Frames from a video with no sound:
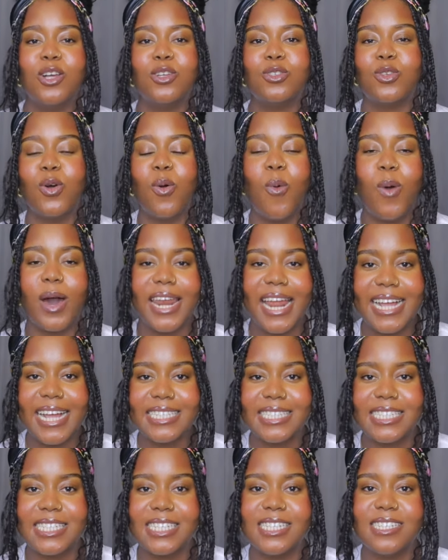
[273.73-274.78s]
So what
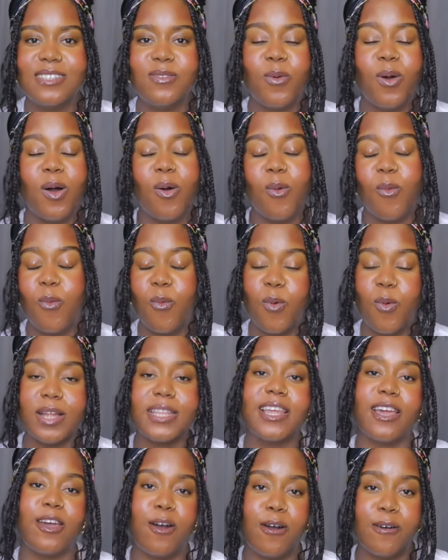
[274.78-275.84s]
I did, or
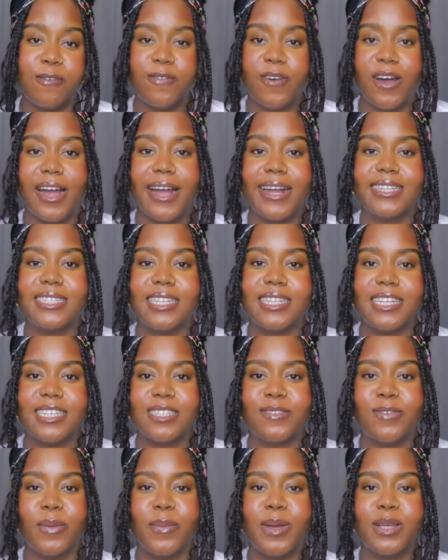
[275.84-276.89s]
what they offered,
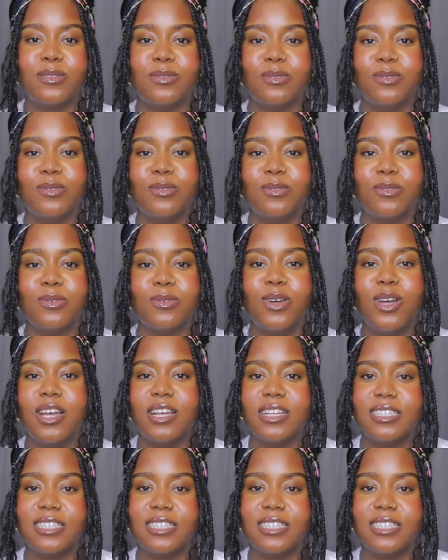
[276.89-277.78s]
is for me to do